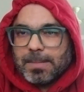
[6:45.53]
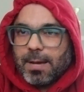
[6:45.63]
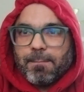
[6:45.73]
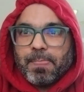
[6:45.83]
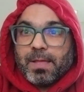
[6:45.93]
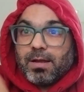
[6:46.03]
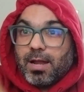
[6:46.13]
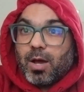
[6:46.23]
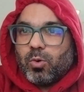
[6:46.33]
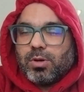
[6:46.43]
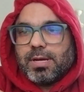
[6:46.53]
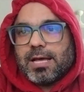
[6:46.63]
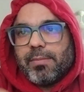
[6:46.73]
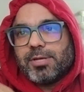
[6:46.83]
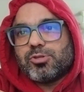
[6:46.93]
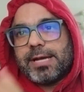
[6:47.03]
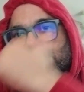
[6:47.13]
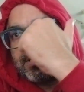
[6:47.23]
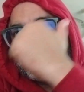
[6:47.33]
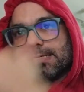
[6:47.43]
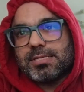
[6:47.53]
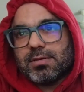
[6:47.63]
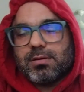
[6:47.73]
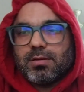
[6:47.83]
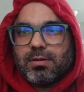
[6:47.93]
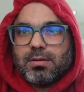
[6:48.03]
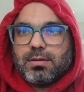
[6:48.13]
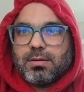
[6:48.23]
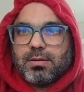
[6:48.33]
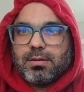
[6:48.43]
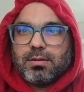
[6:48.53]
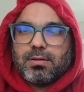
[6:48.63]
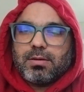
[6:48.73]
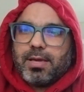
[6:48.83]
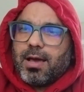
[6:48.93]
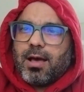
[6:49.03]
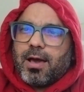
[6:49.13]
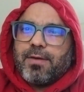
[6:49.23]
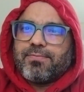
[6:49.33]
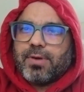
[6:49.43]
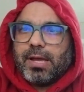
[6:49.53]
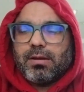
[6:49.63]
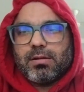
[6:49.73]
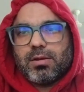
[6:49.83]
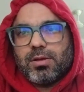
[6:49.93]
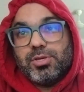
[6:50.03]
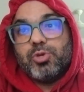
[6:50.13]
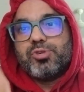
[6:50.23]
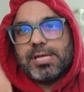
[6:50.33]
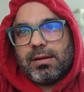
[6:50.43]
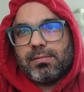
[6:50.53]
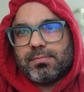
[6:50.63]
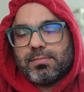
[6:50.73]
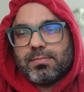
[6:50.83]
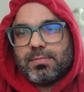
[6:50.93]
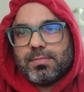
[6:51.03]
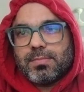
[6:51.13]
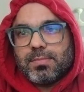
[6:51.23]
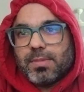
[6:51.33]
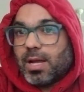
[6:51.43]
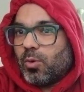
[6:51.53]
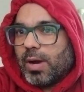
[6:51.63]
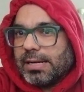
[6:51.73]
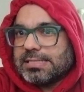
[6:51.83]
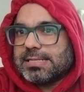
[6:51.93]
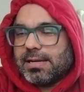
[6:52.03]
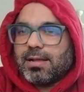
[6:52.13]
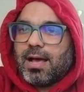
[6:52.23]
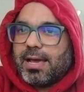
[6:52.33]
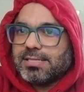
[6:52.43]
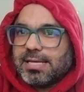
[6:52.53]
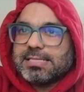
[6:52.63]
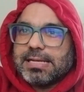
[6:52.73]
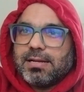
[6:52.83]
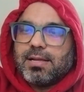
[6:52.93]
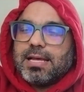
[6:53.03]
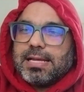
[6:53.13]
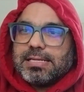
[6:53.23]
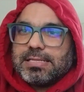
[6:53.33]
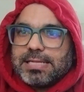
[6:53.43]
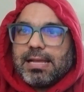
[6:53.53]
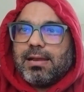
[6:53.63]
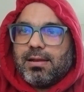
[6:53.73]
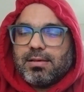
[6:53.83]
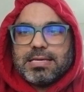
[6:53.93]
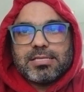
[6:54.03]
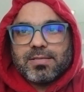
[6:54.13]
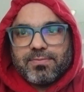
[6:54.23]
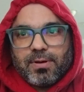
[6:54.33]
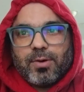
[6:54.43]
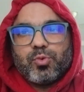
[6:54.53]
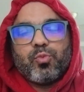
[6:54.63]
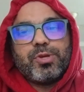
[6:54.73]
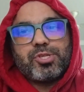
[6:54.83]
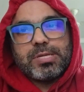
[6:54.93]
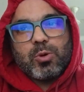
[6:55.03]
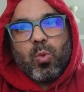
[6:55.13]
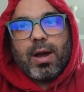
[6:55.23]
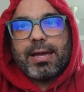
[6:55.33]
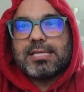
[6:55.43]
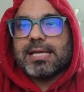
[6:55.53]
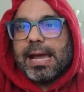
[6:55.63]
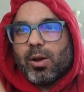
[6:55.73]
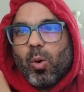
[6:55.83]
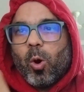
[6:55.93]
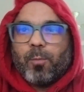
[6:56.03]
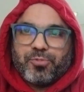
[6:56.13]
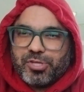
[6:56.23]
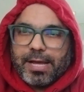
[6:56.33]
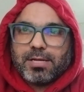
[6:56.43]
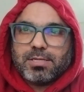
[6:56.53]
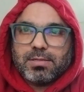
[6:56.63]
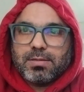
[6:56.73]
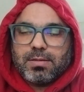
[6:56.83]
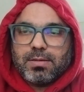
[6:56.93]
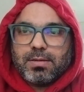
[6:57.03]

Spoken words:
Yeah. Now coming to that sentence. Yeah, I am fine. You tell. Now understand, as I said, tell is the verb which requires an object.